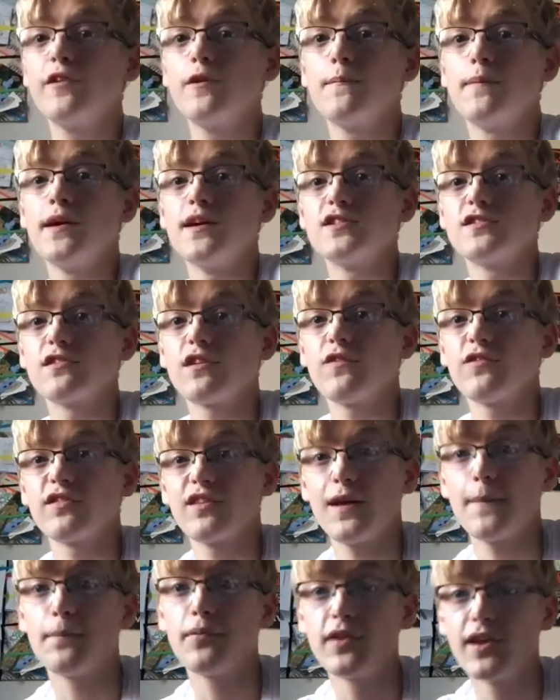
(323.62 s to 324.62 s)
pictures,
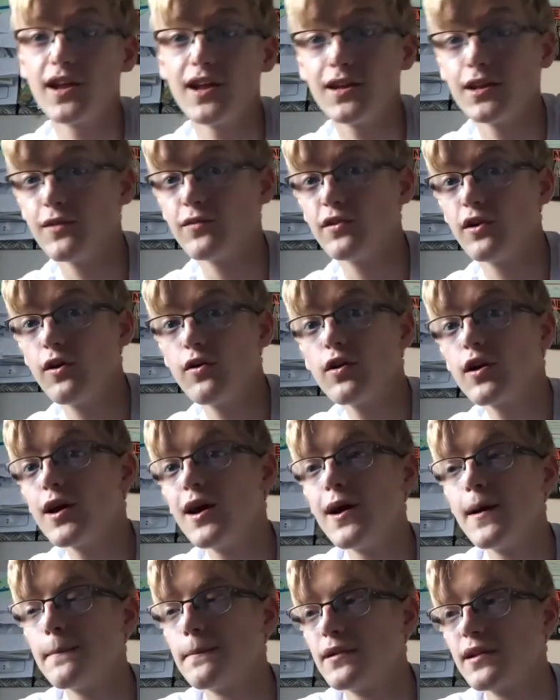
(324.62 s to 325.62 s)
obviously, and put it in the vlog.
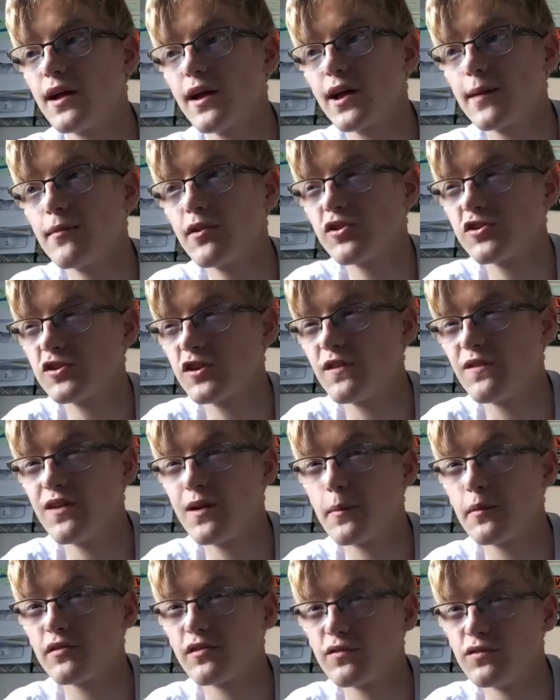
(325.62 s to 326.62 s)
But, like, I'm not sure if
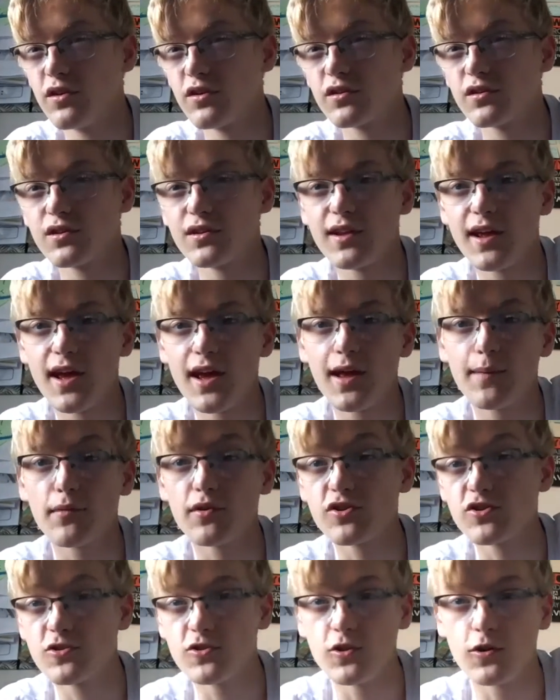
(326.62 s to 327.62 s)
I'm able to vlog on the day. I'm
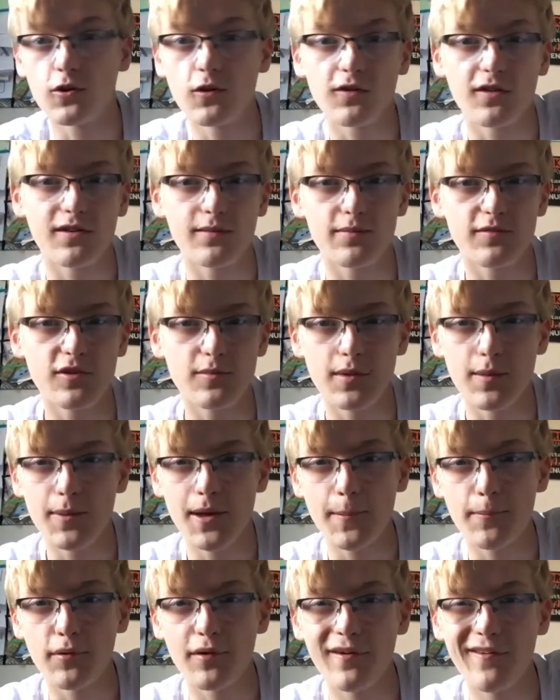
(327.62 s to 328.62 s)
not sure because too many
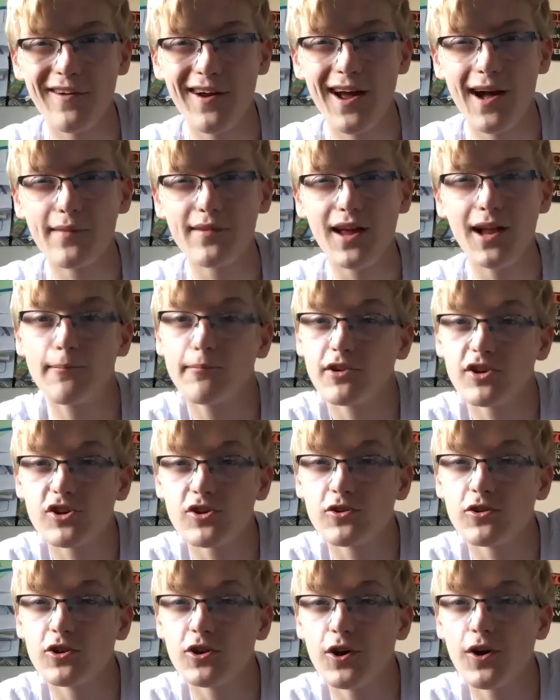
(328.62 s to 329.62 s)
people around. I'm not
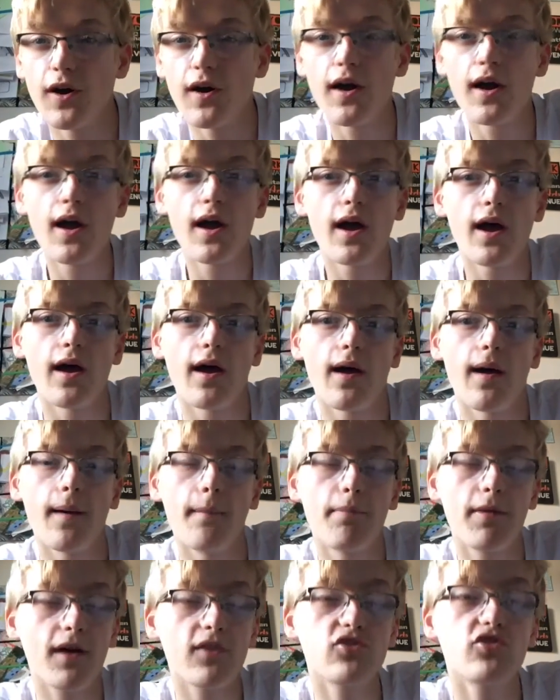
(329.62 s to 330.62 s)
sure.
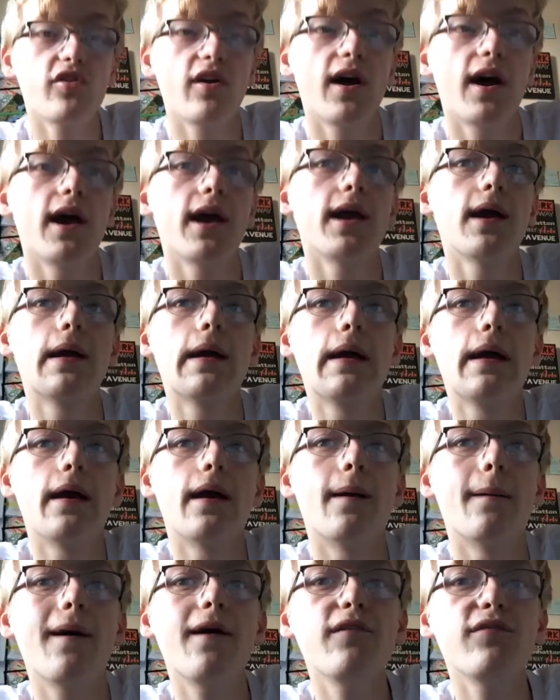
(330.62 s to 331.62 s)
I'll try.
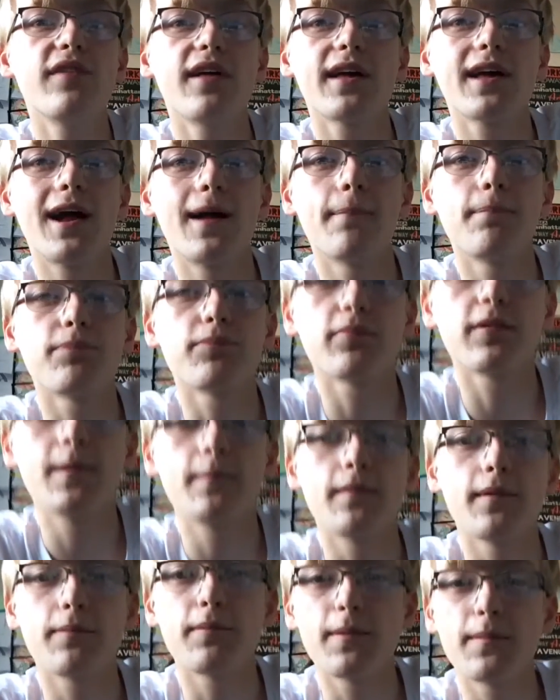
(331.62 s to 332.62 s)
Hopefully, I can
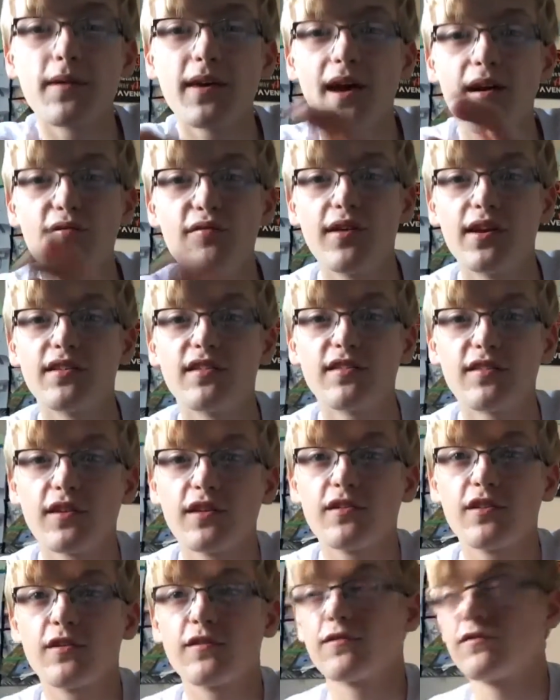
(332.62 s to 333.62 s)
maybe get a friend to
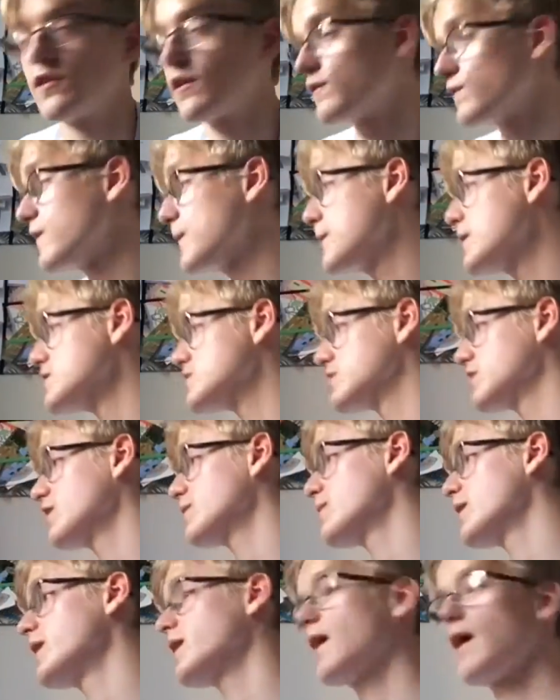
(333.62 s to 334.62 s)
take a few pictures
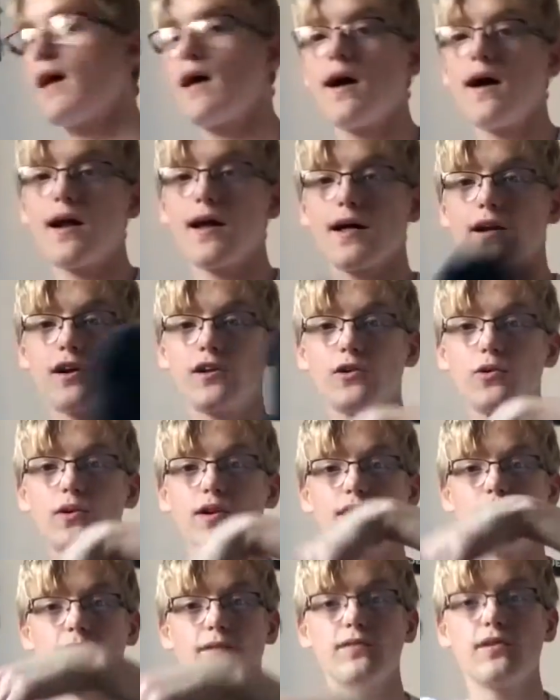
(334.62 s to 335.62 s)
of me and include
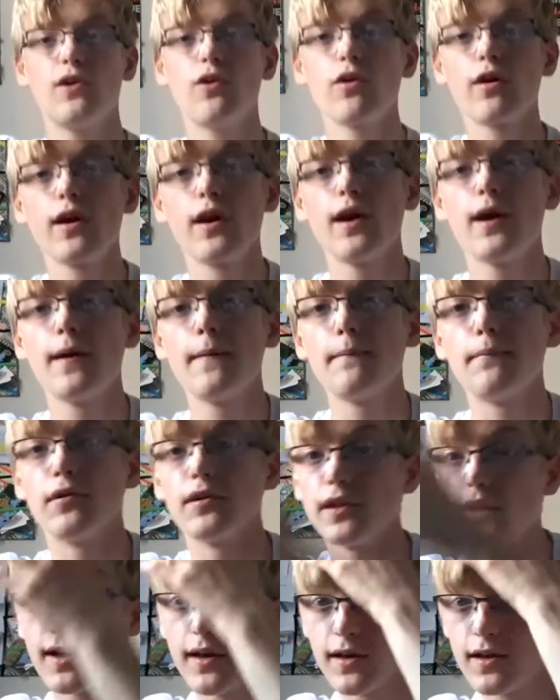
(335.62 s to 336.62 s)
it in the vlog.
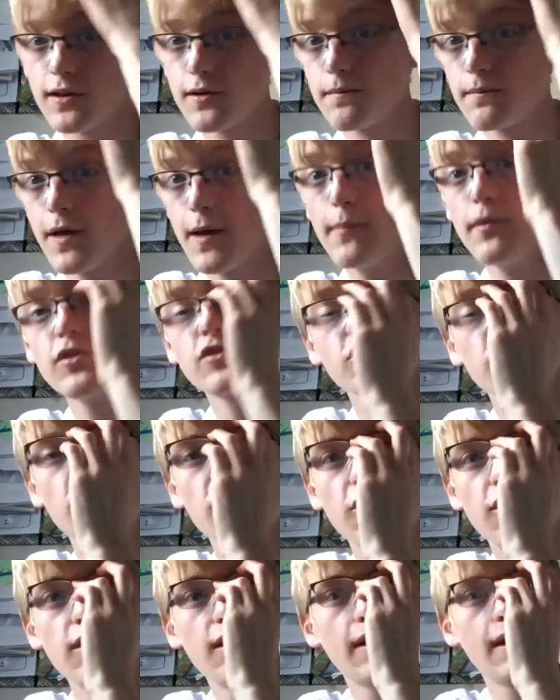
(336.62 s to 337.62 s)
But, like, I'm not
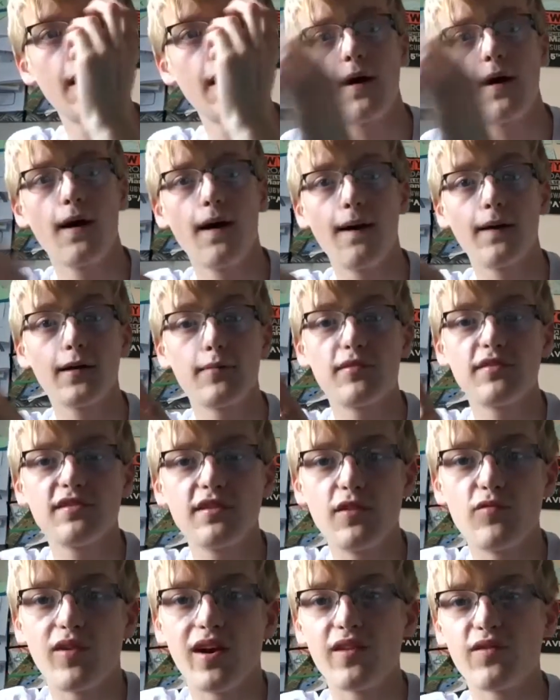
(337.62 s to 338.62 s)
sure. I'm going to be
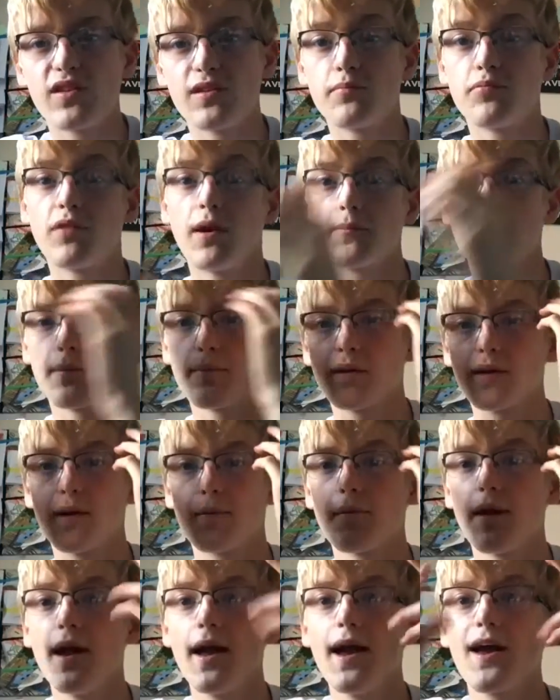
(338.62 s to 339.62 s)
so ready for the prom. I'm going to
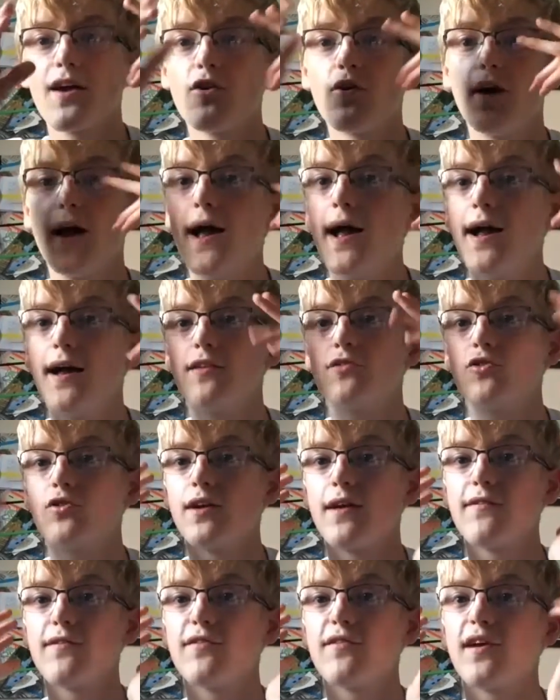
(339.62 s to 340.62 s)
get my hair cut, hair done,
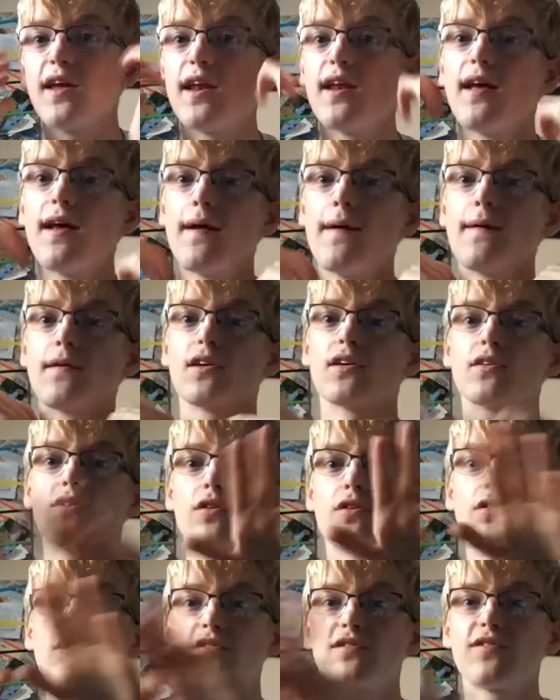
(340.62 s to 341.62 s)
everything. The
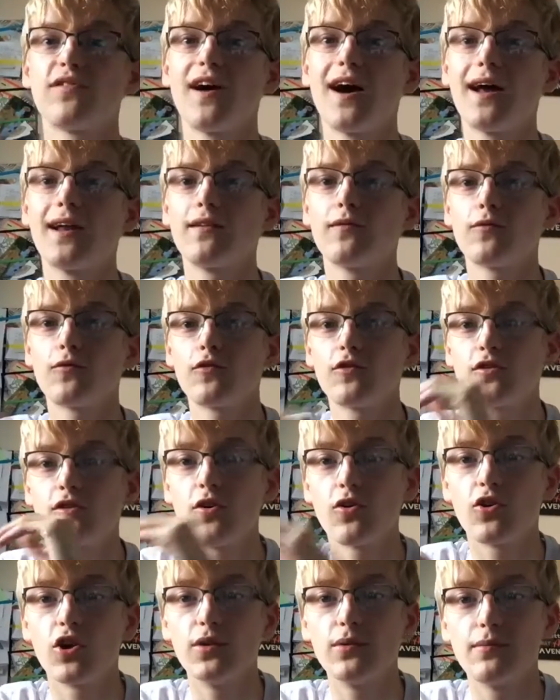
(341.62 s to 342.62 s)
clothes fine. The
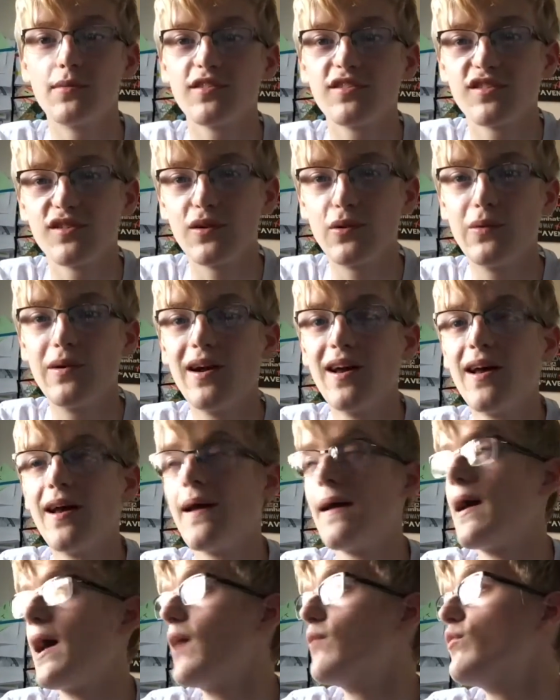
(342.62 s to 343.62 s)
coat over my suit.
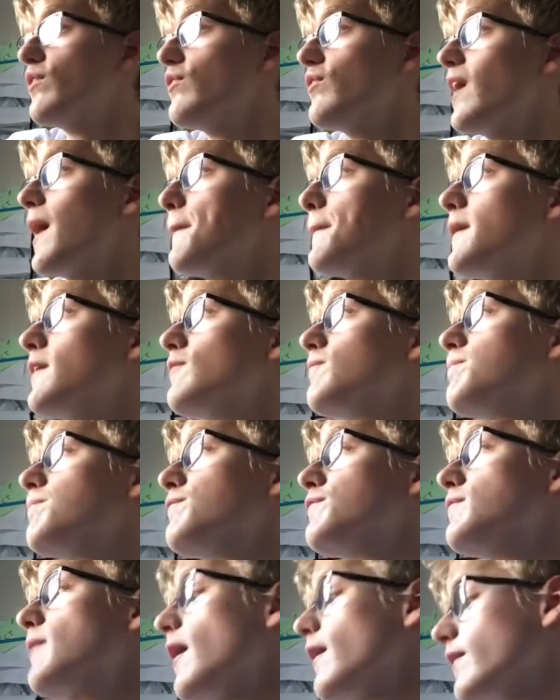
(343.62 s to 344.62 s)
I'm really happy
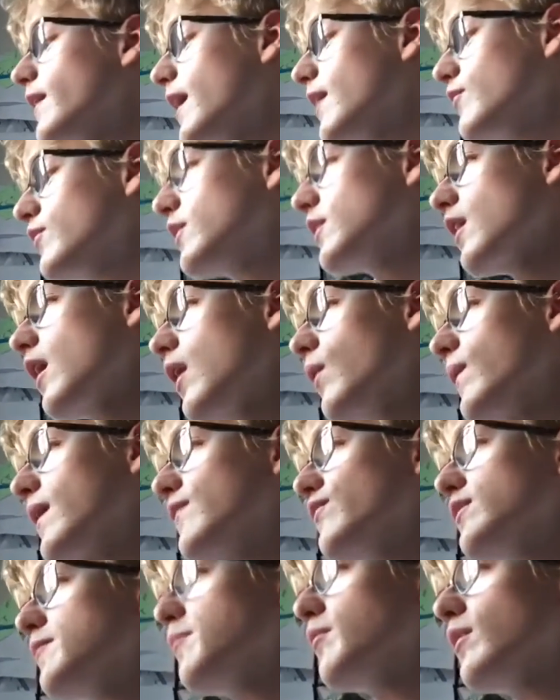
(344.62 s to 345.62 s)
about that. I really can't wait for the